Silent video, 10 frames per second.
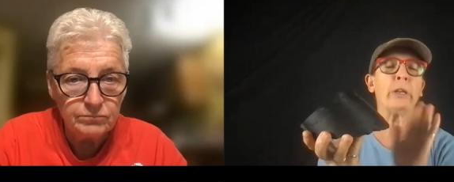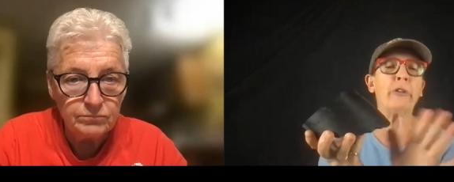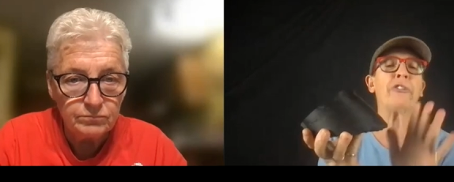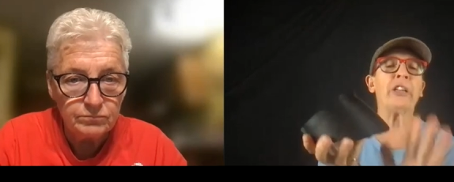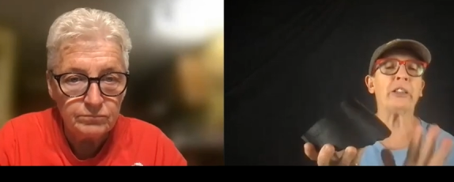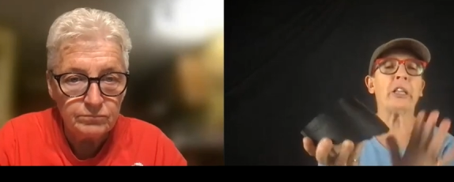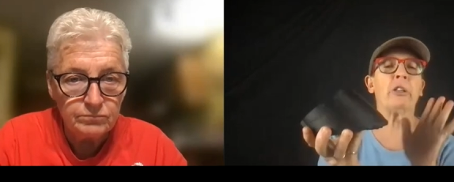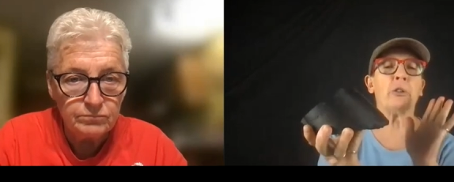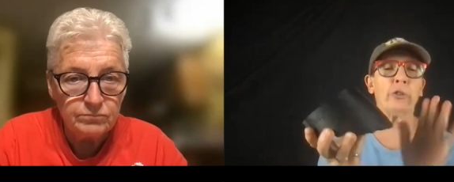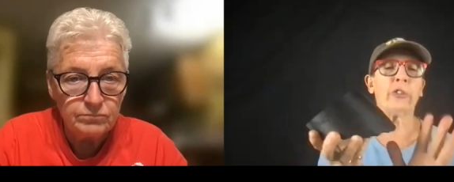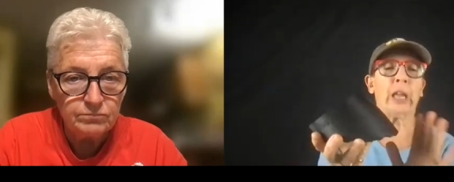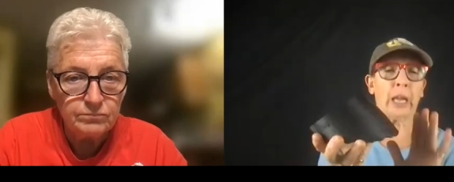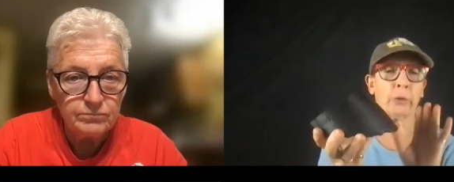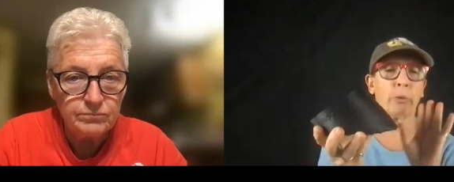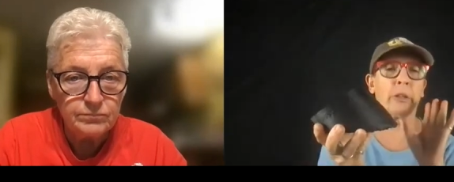Speaker 1: real feet that you
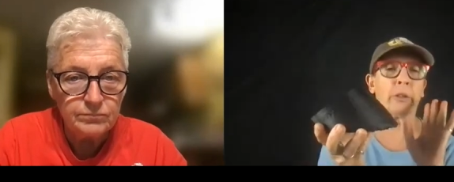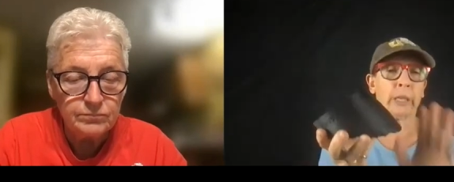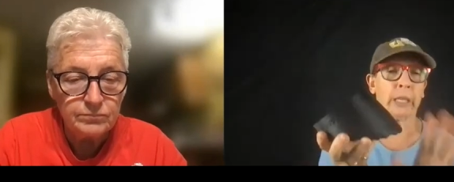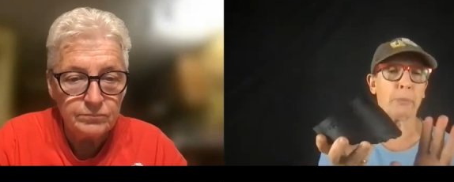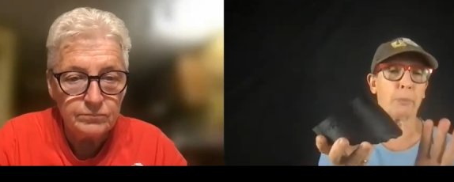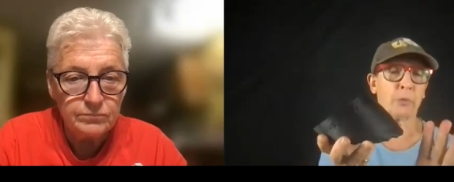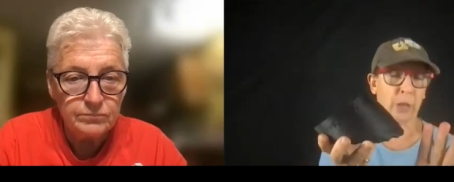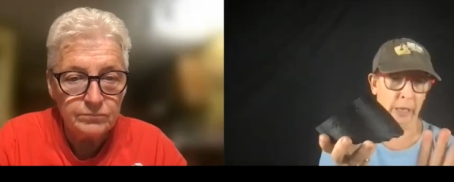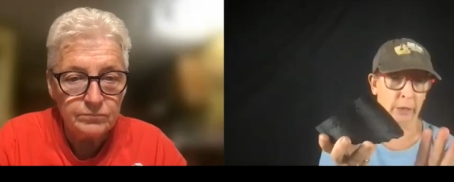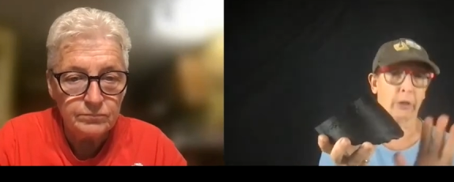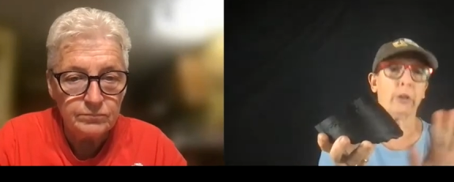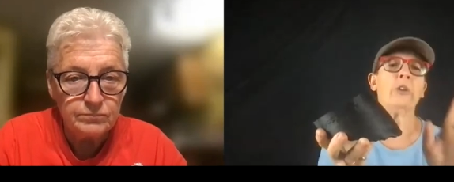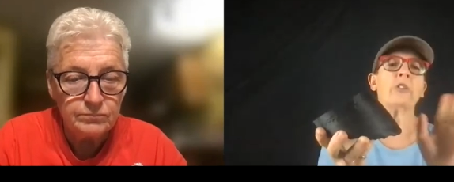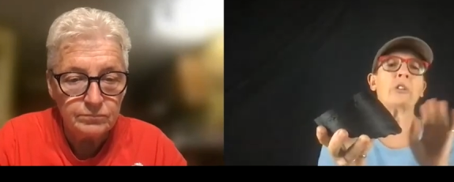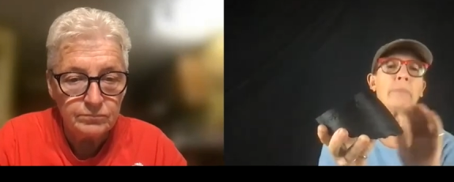scanned with a 3D scanner
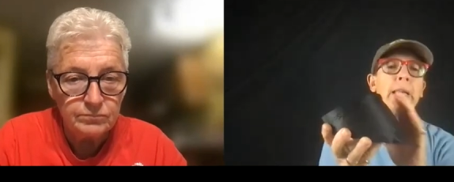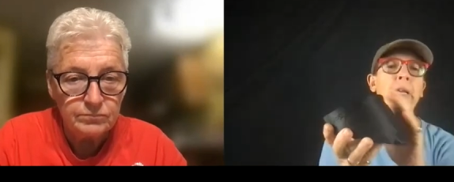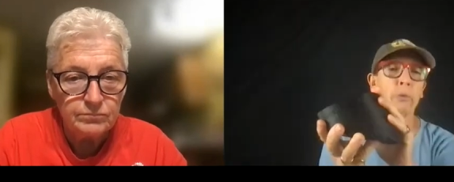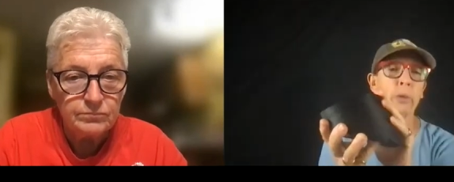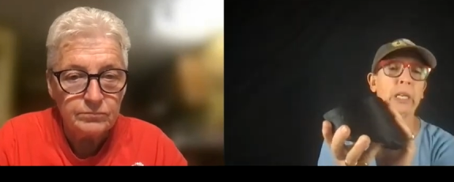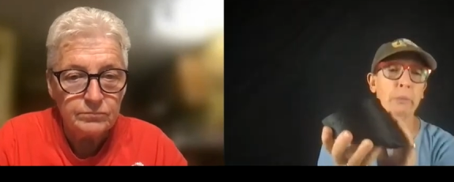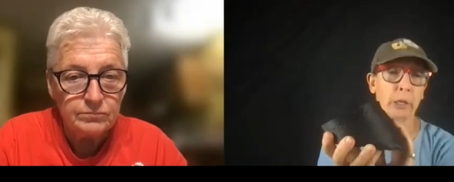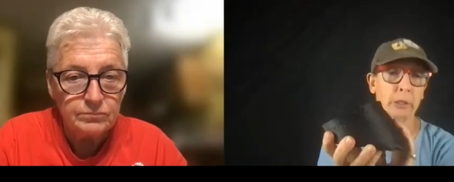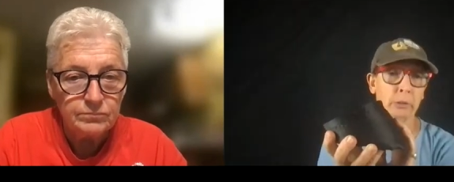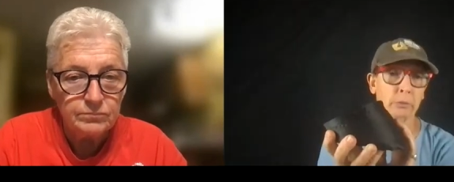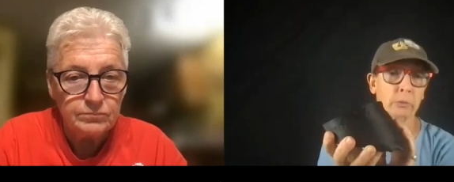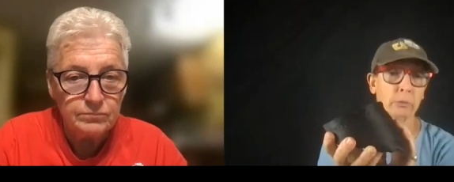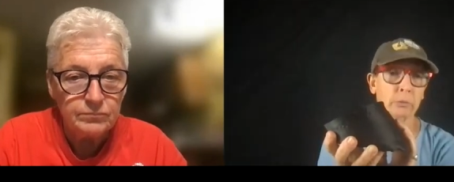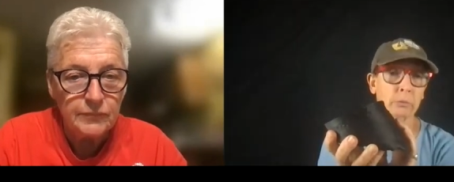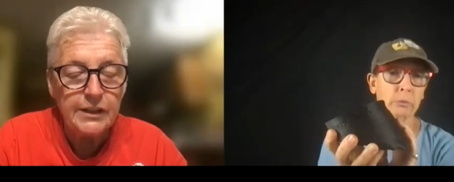to make a 3D model.
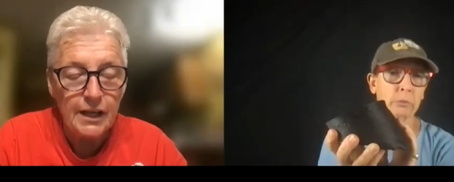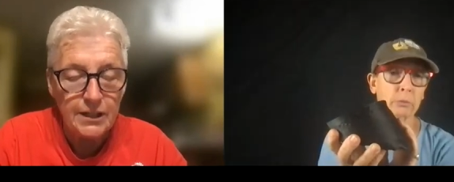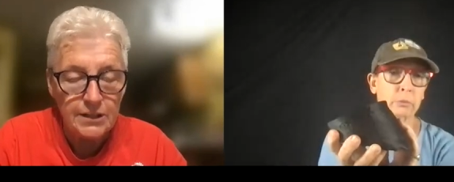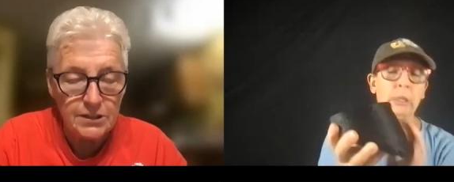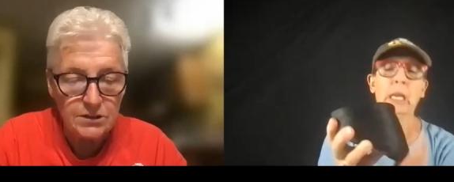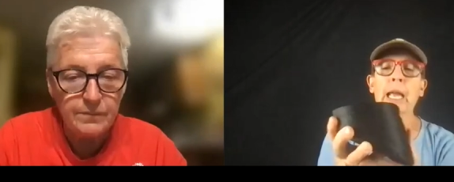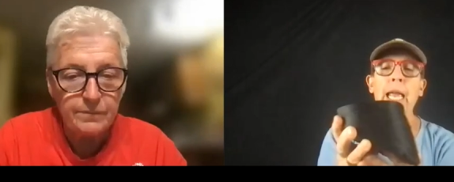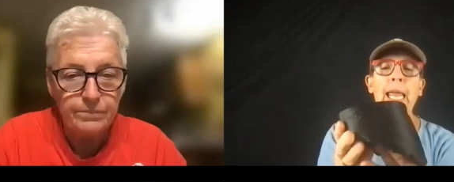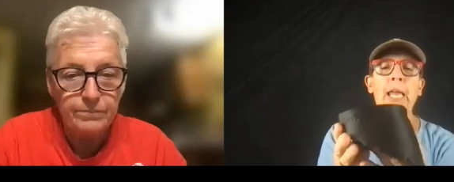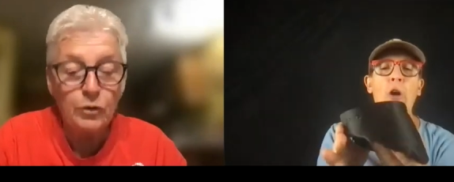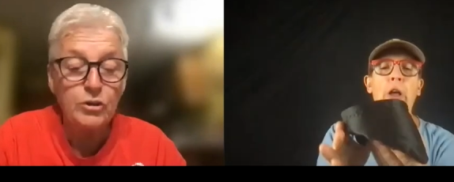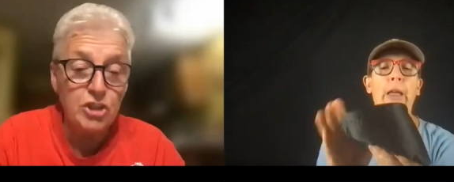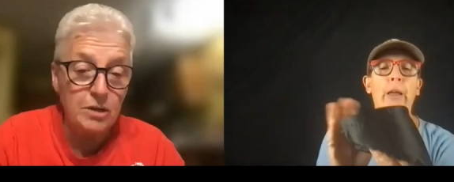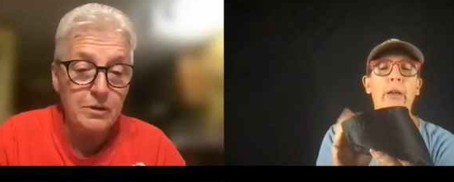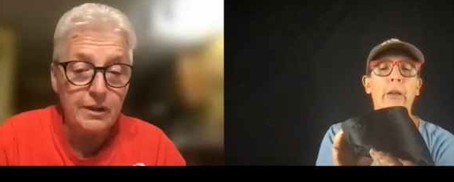
Speaker 2: Yes. Or and,
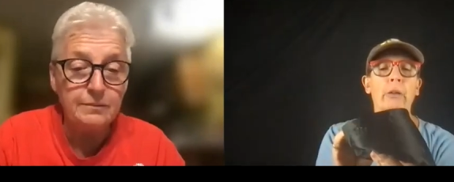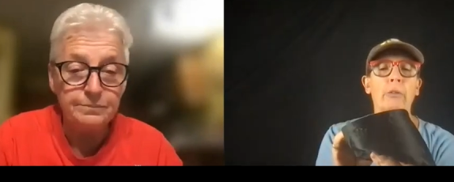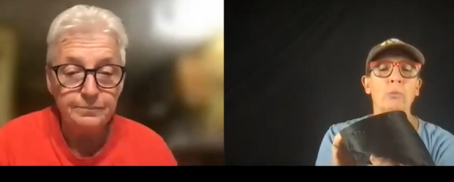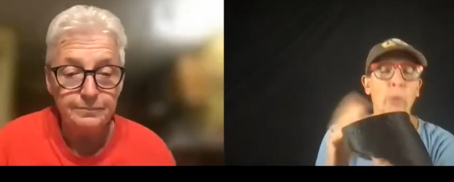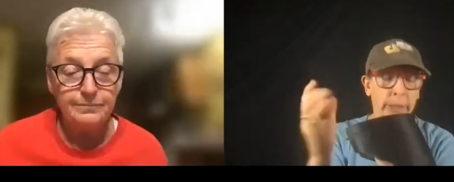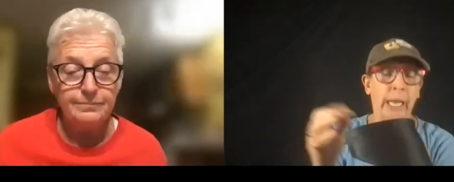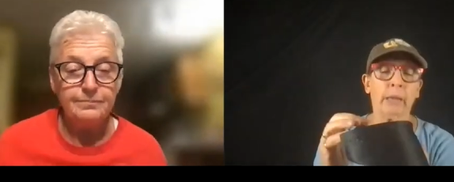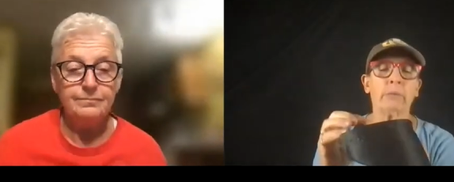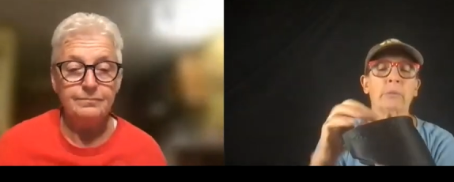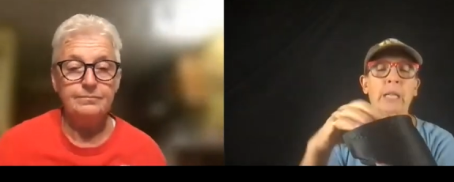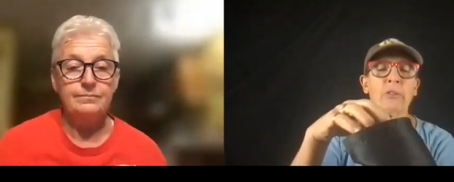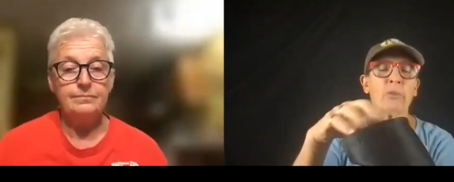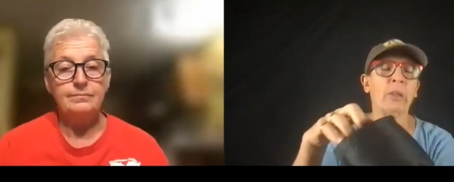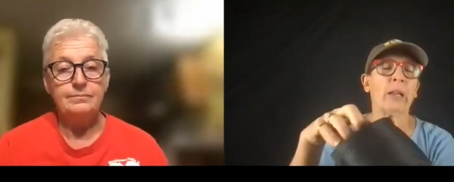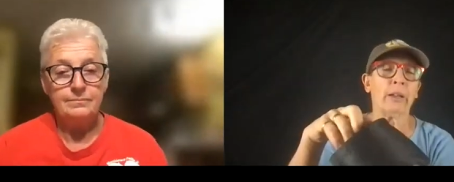Jamie.
Speaker 1: Well, yeah,
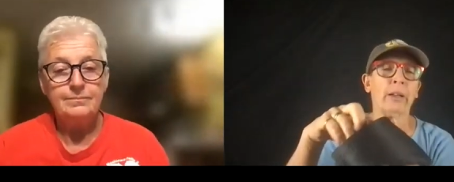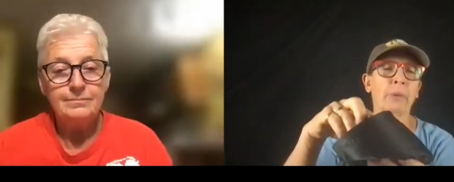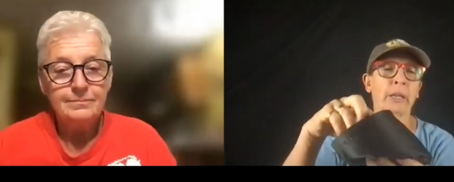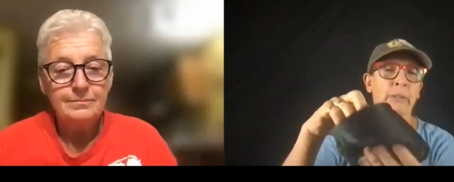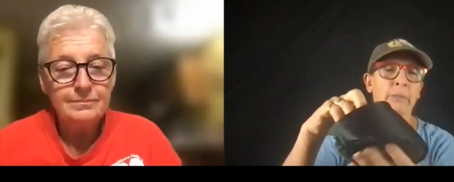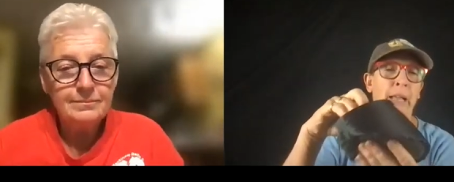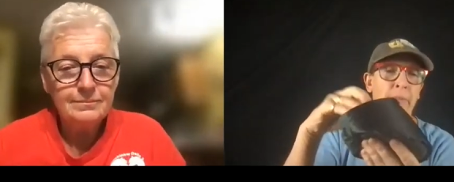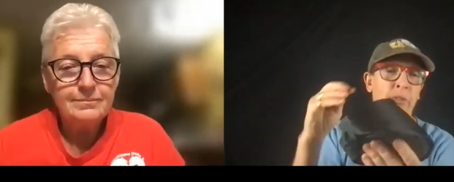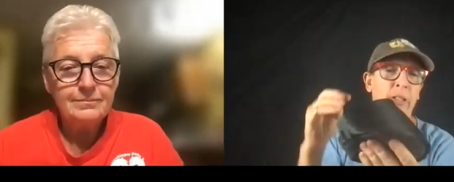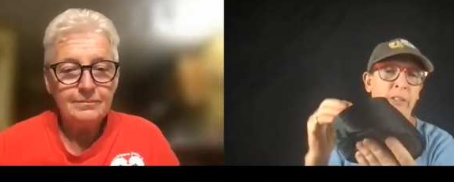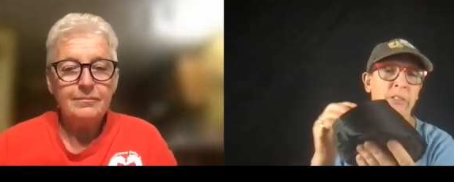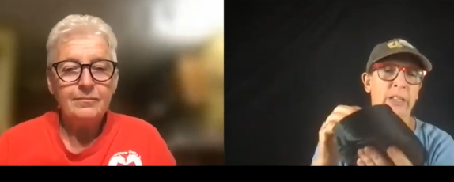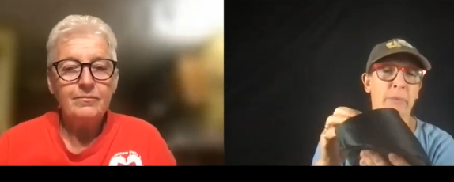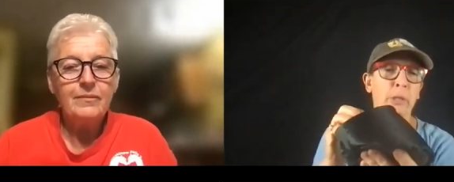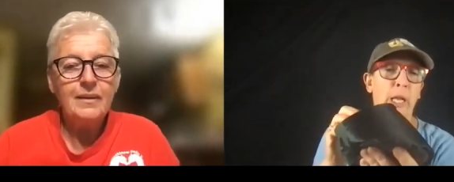that's that, I'm gonna that is
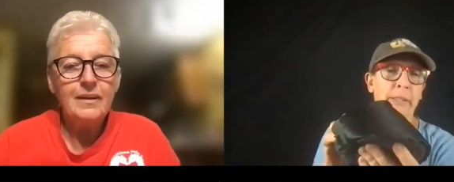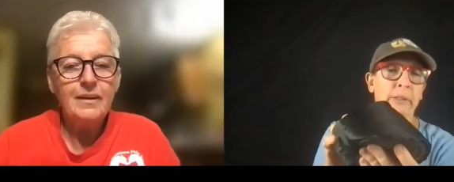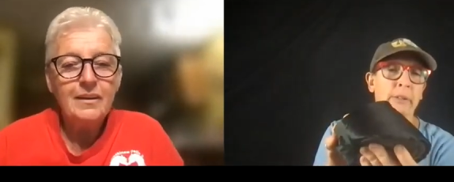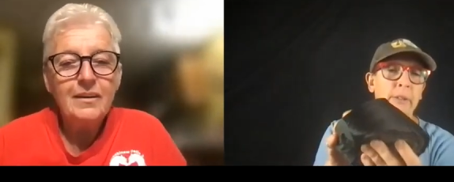the implied.